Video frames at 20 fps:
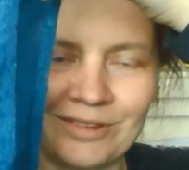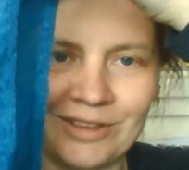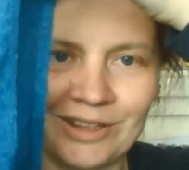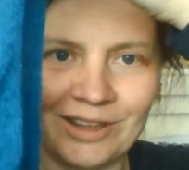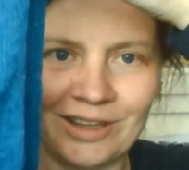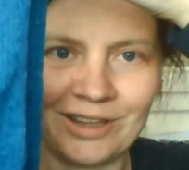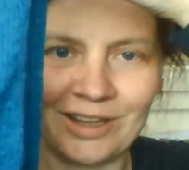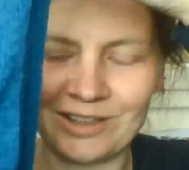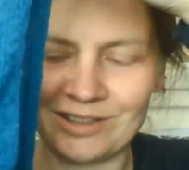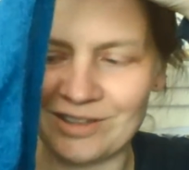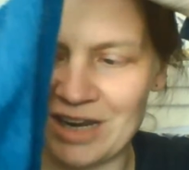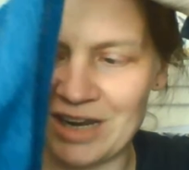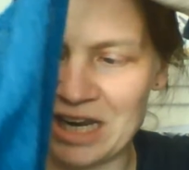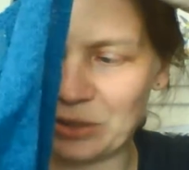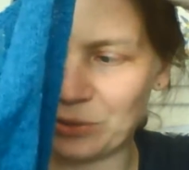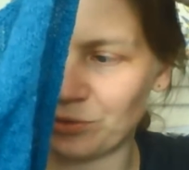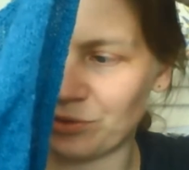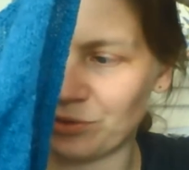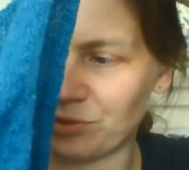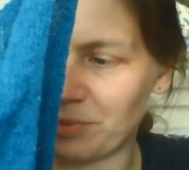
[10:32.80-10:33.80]
these
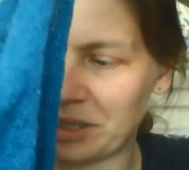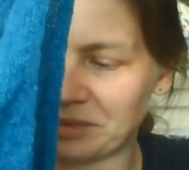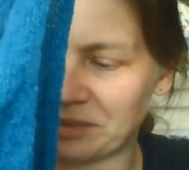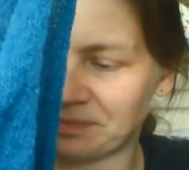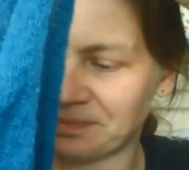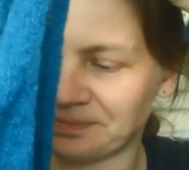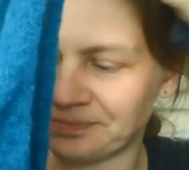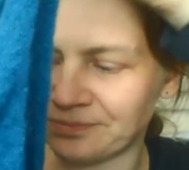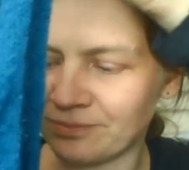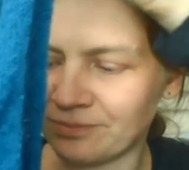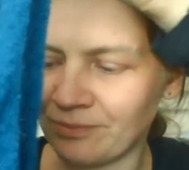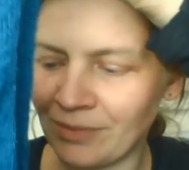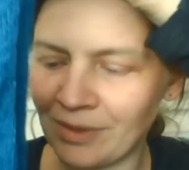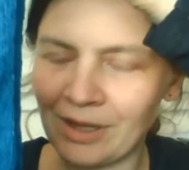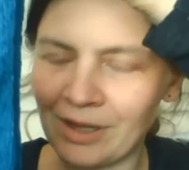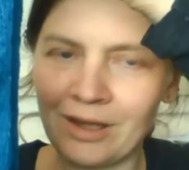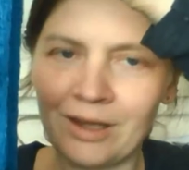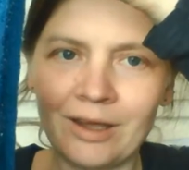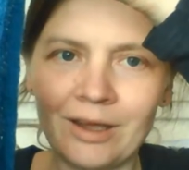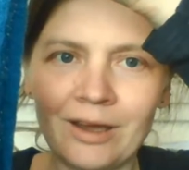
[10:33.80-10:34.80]
needles, but
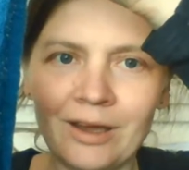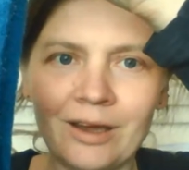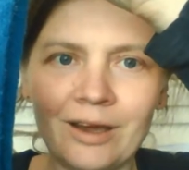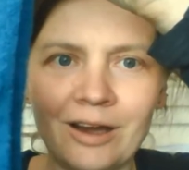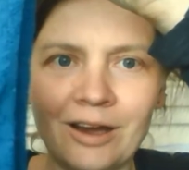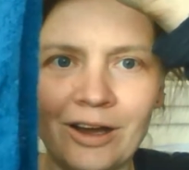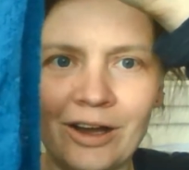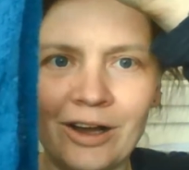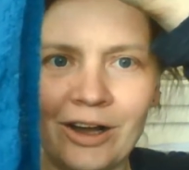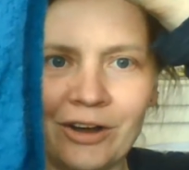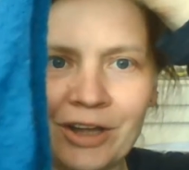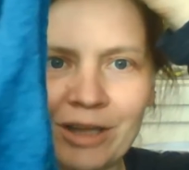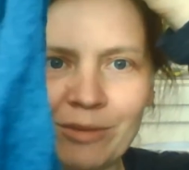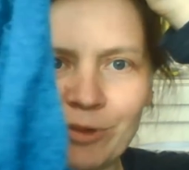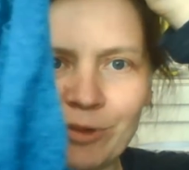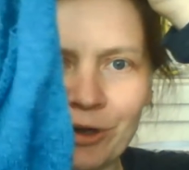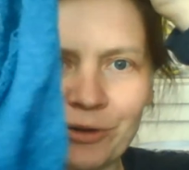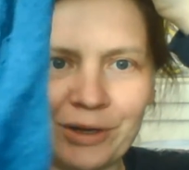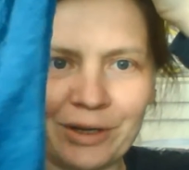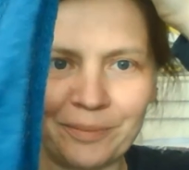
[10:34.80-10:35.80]
I'll keep
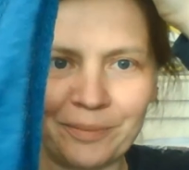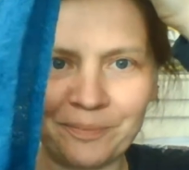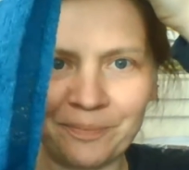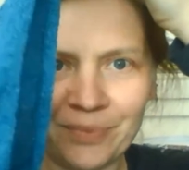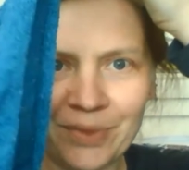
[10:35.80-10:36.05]
going.